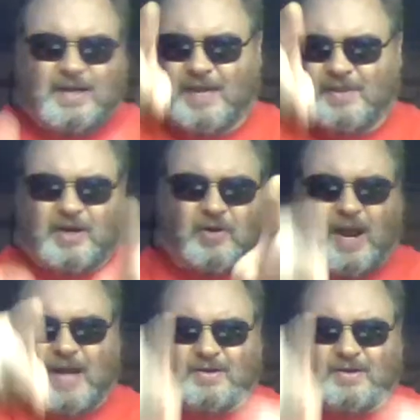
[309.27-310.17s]
and the
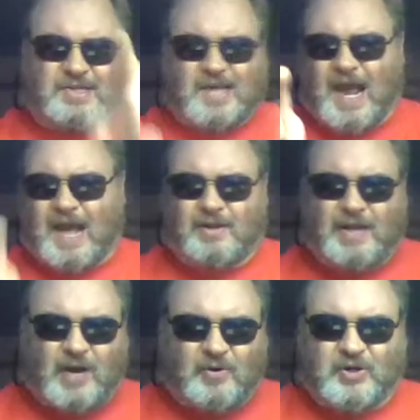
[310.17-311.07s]
greater Seattle
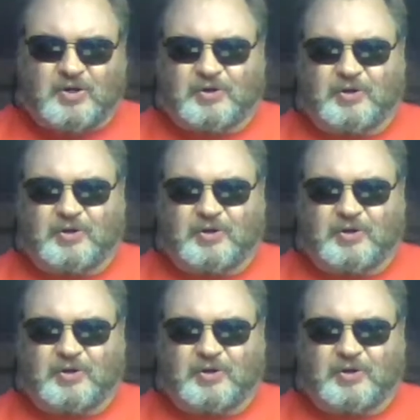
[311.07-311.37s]
area.